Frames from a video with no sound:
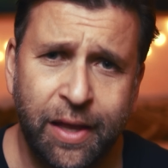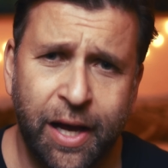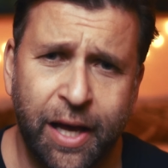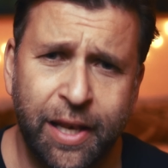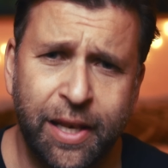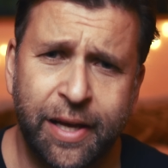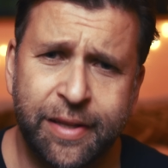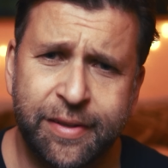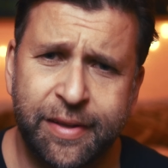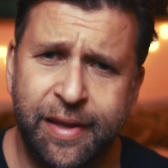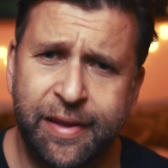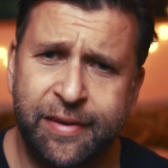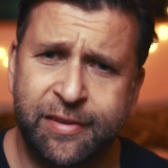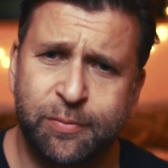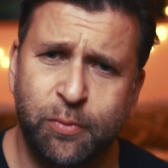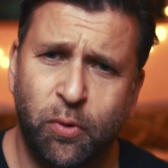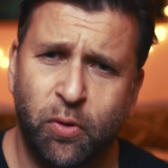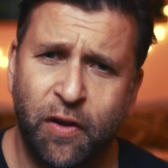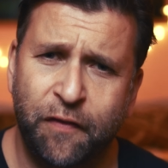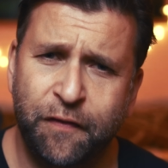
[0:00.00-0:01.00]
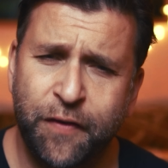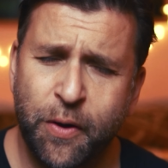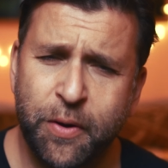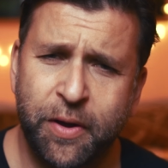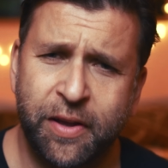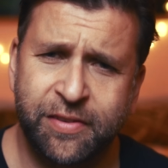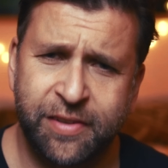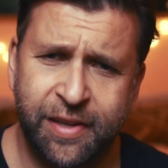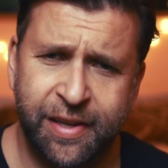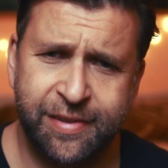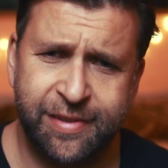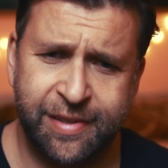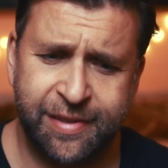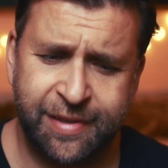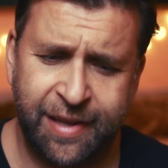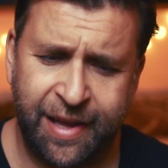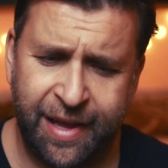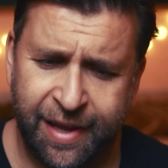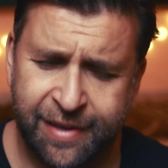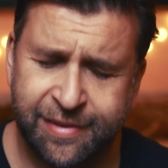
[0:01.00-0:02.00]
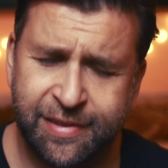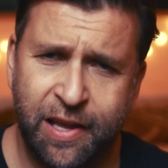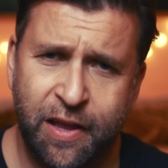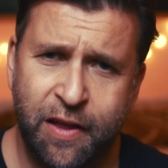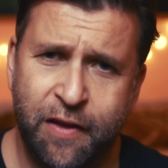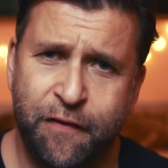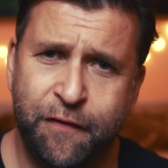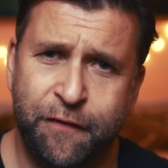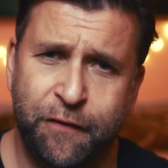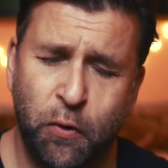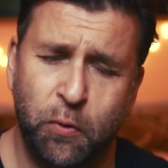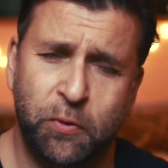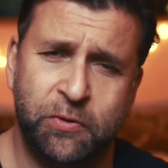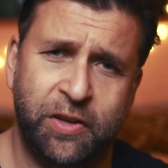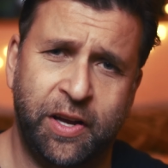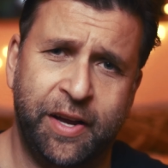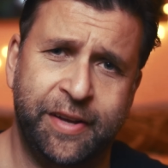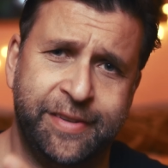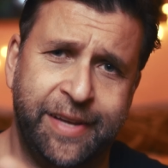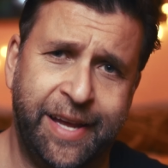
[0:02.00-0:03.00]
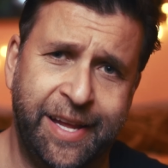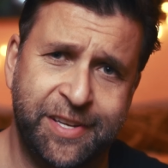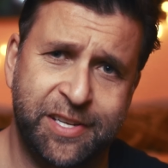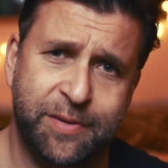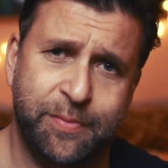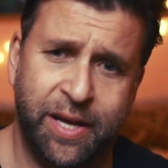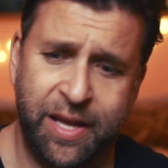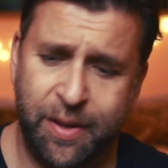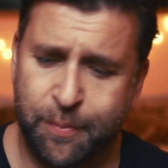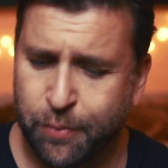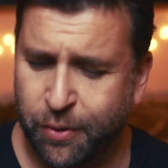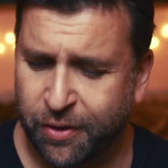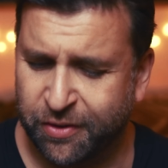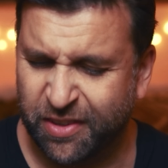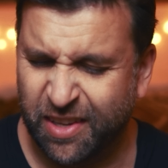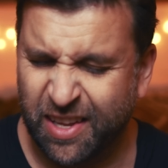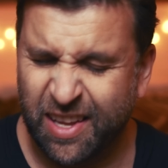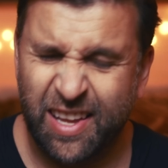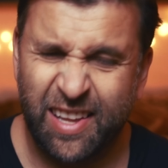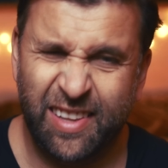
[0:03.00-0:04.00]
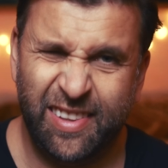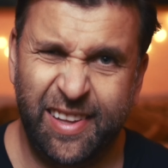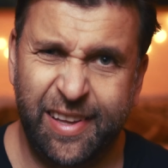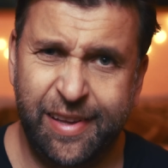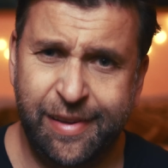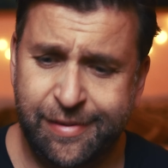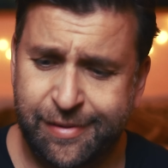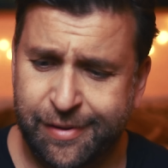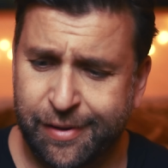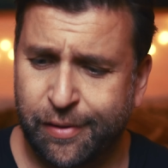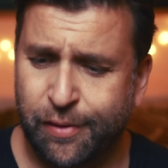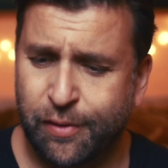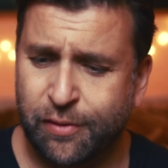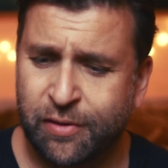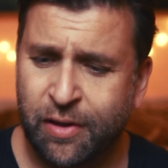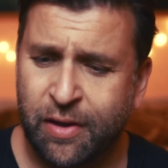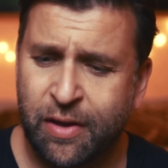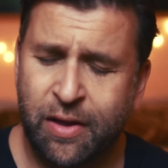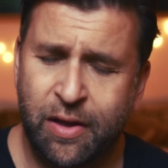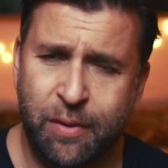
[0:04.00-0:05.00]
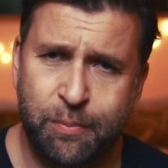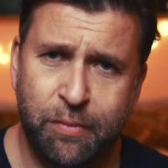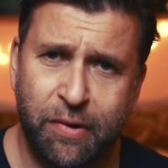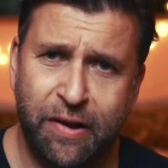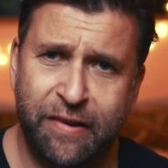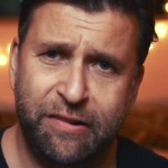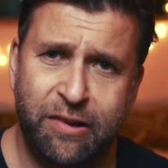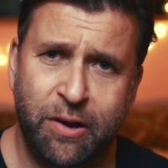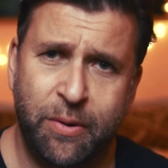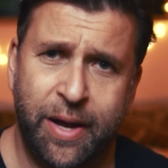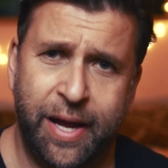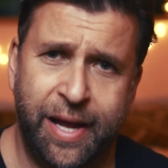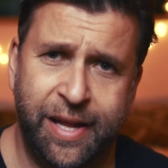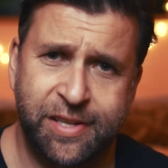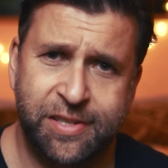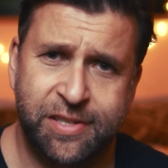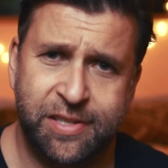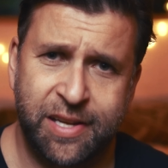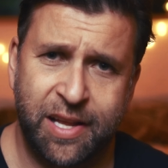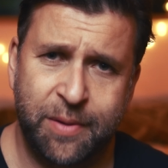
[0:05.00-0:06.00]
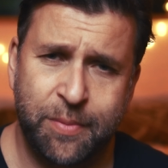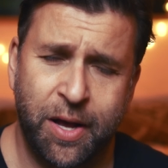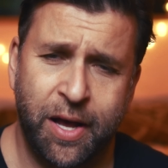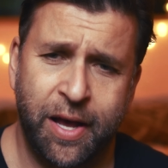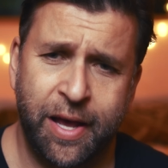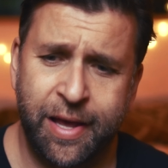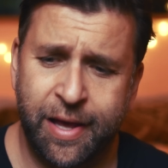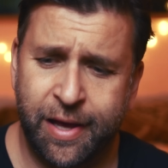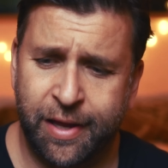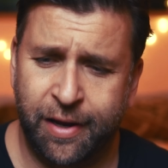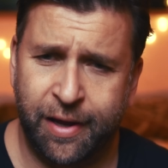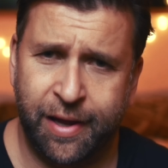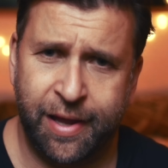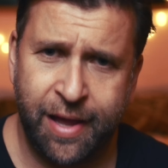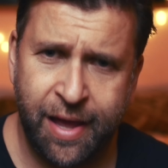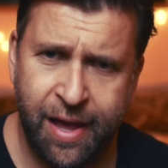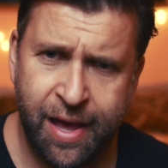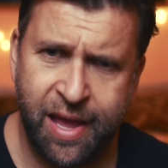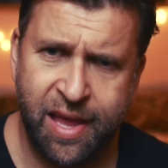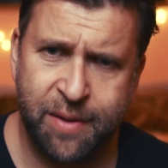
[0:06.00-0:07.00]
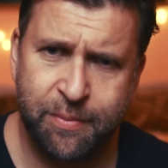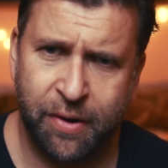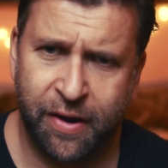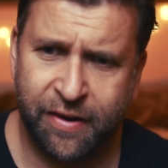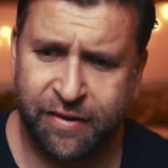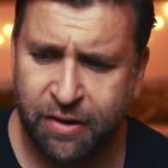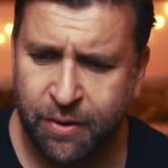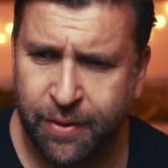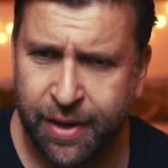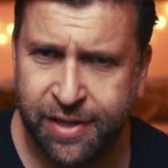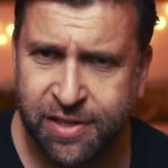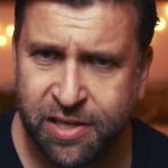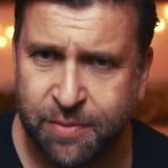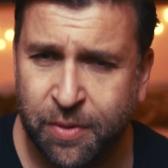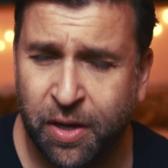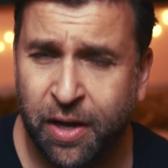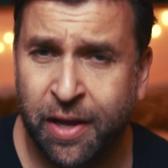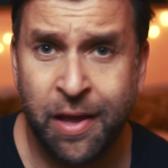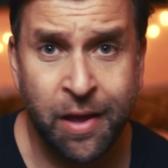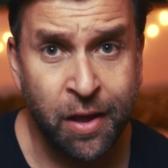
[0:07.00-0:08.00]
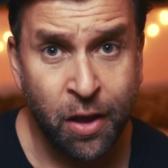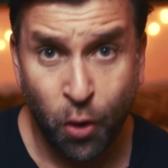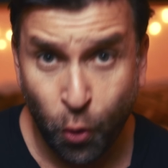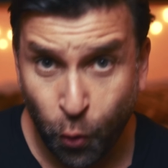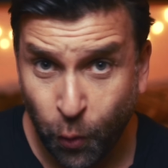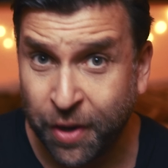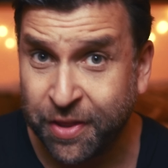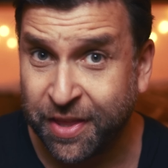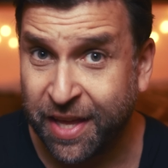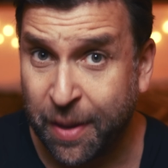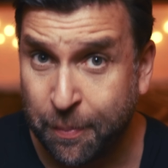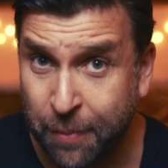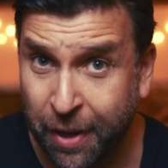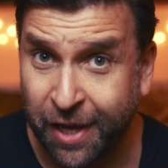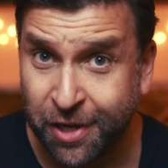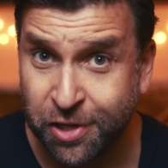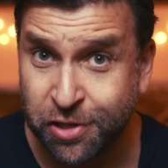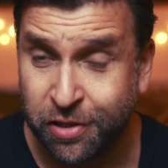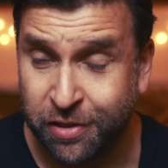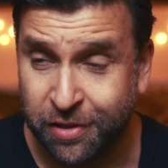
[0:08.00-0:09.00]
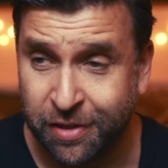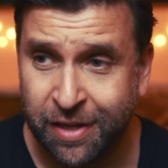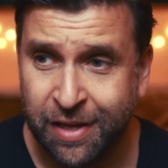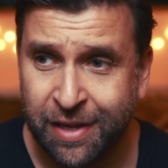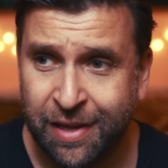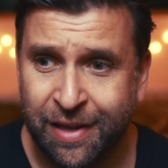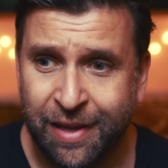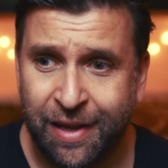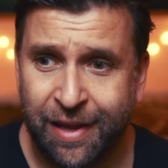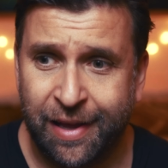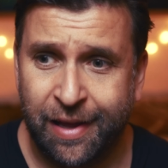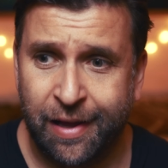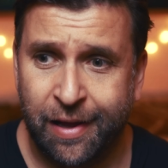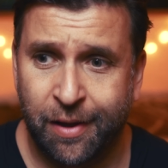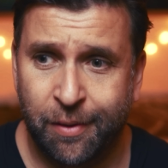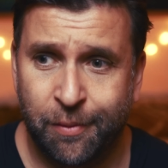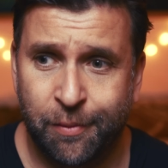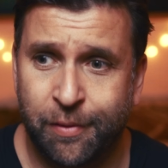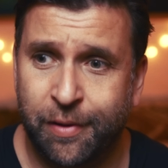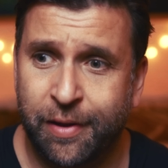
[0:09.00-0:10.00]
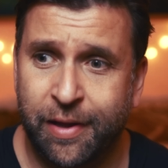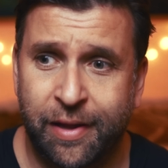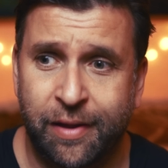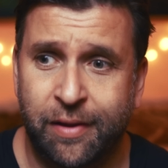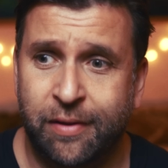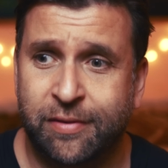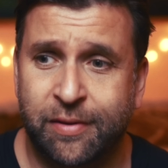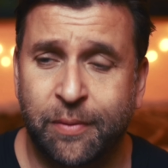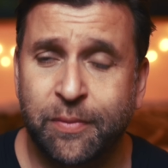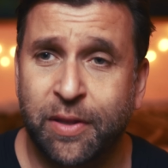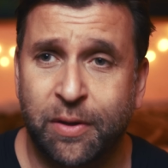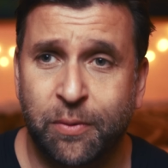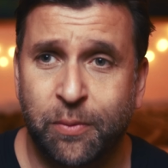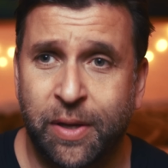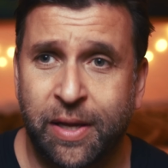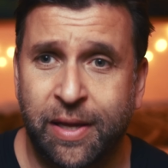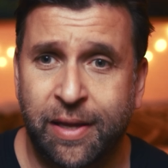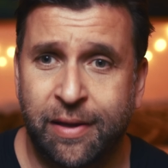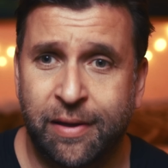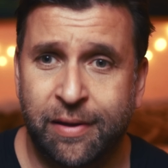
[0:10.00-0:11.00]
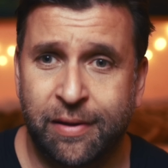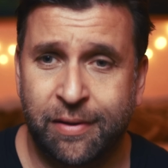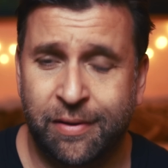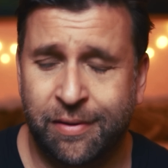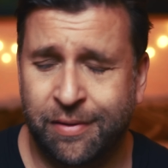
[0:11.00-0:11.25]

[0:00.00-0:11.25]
Unlike the smaller Focuses, this has a full-size HDMI input. These use micro HDMI, and I hate micro HDMI with a passion. It's something we